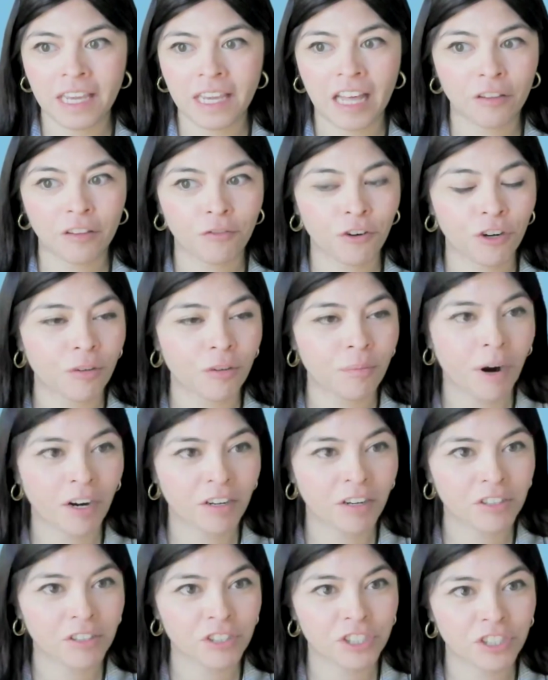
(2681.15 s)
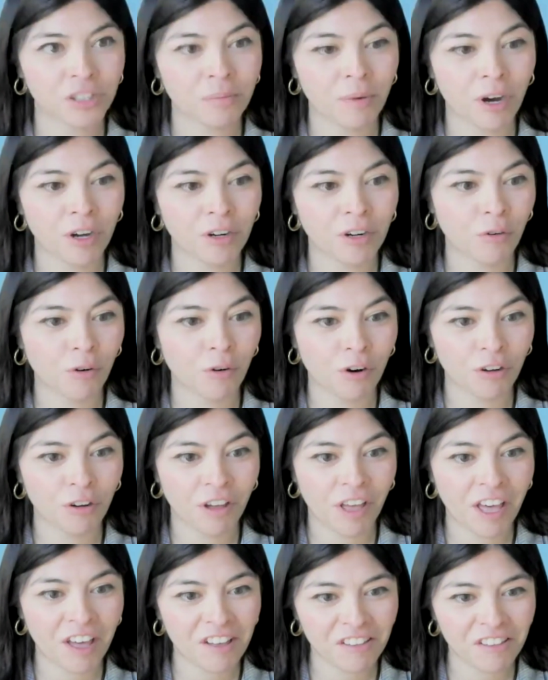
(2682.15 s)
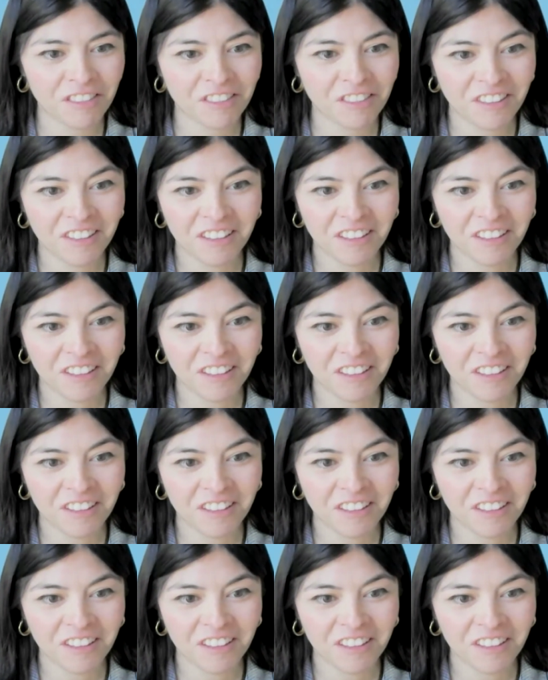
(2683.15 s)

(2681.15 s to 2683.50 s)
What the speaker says: California Partnership on Oral Health,